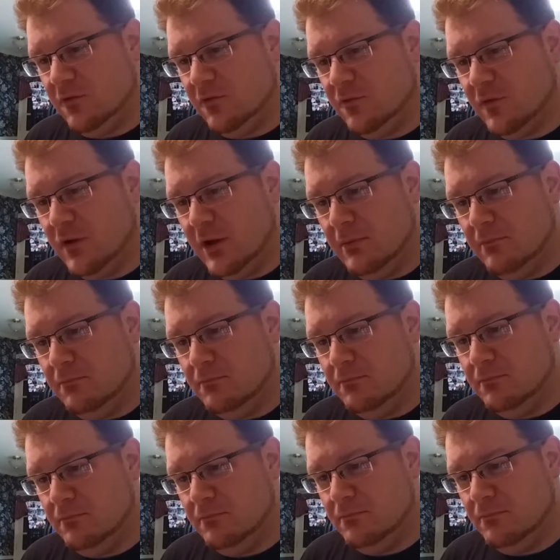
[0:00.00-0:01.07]

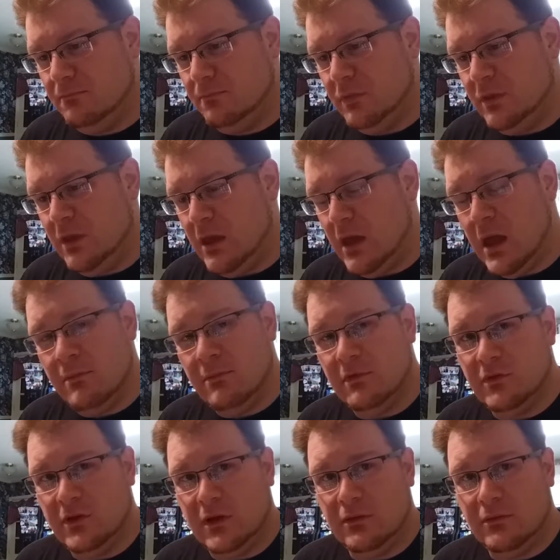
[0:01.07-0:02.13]
from the
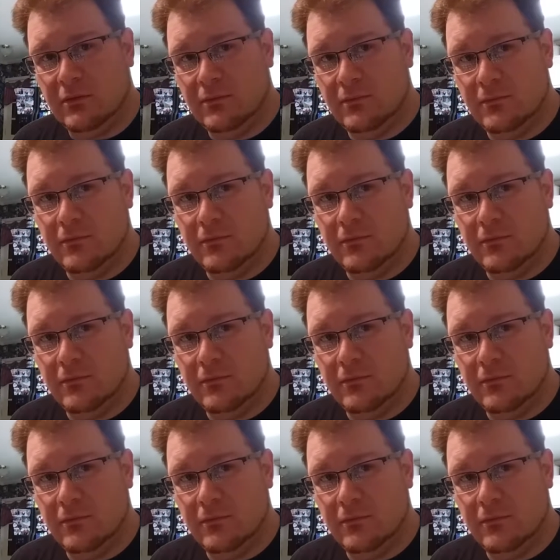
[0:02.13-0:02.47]
Amazon,